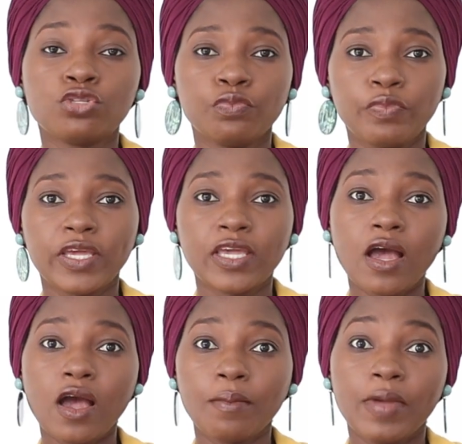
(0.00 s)
to make
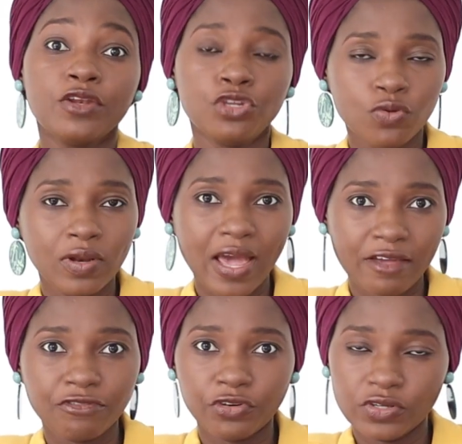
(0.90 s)
a new
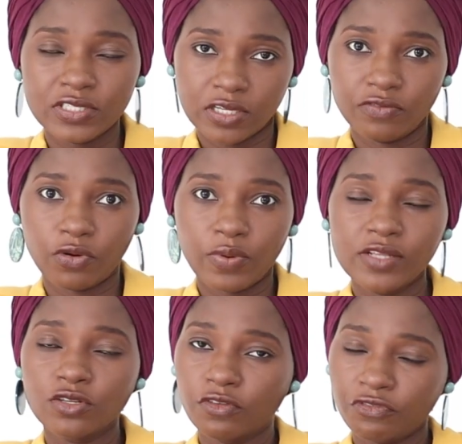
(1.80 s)
life for yourself. All
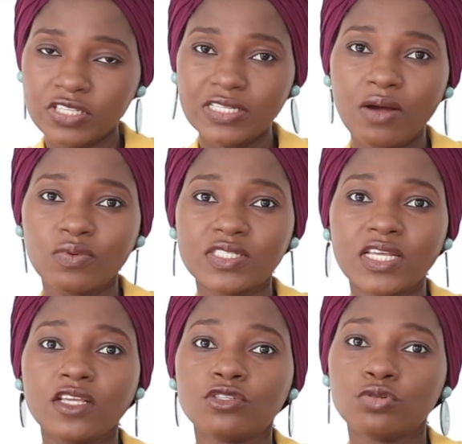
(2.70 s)
right, so the first thing I would
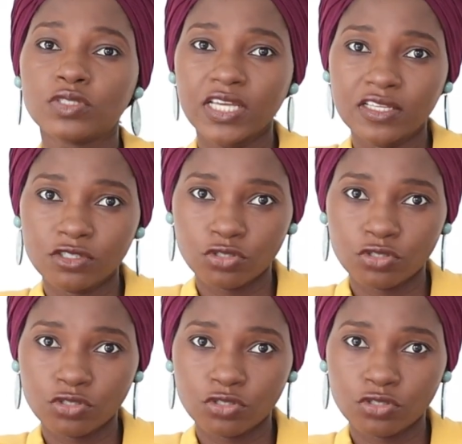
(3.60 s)
say is to take